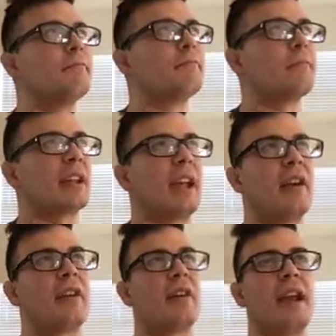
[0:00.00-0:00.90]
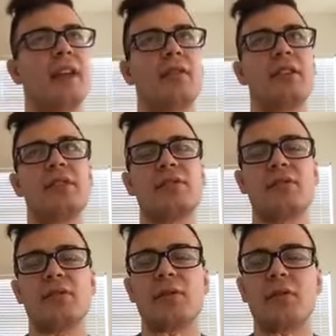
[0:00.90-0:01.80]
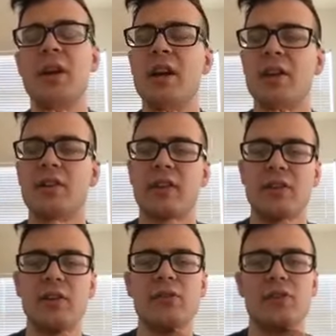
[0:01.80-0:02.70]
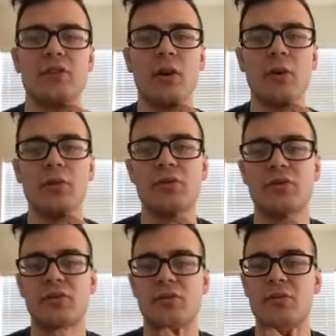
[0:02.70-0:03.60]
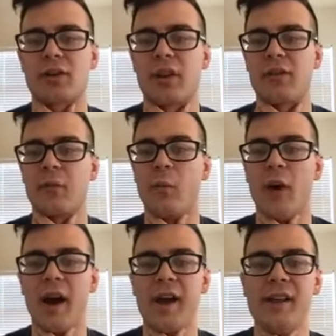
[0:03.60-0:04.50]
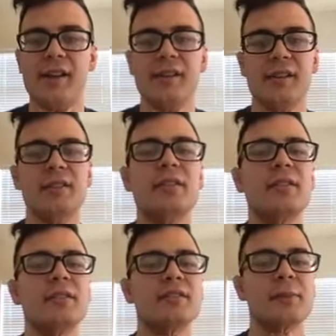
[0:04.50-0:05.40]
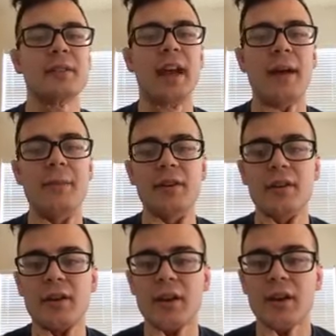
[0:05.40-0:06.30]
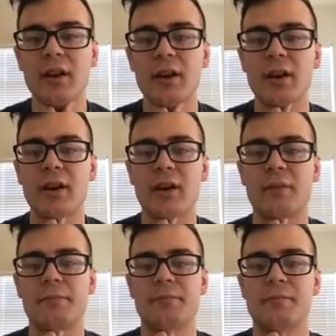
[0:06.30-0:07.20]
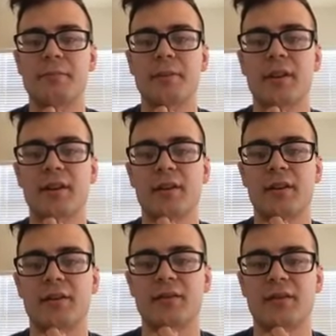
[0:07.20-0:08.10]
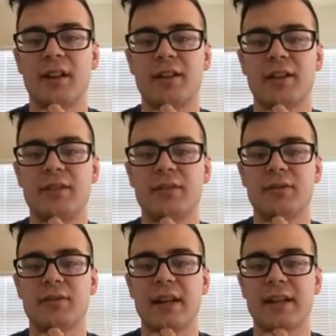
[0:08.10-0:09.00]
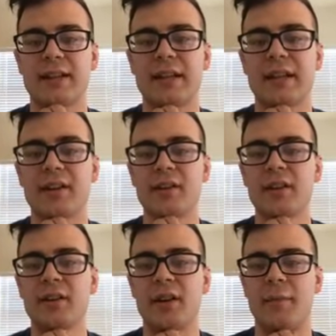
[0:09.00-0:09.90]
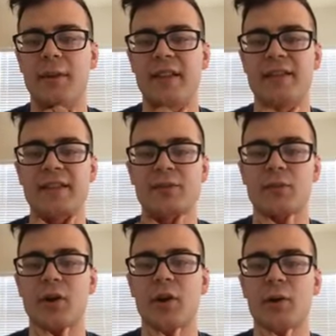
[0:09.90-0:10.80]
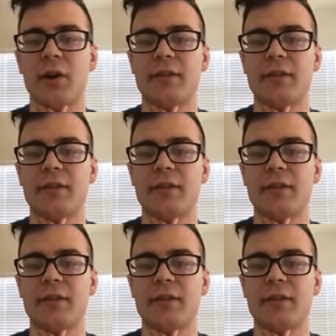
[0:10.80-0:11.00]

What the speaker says: like error handling, so the user knows kind of why something happened. But I need to do that later, and then this will go away, of